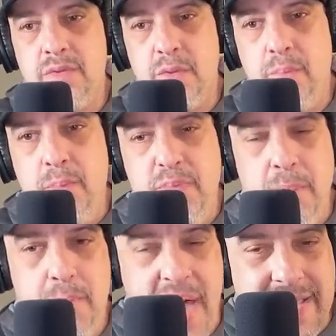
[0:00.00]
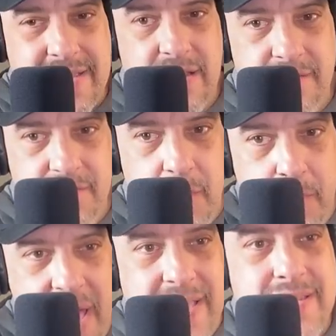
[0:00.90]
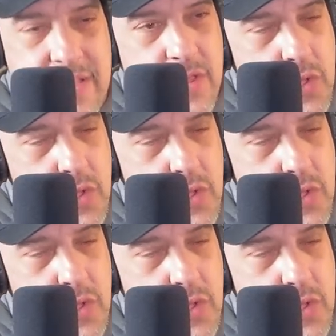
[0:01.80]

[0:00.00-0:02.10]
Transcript: The the best of the best in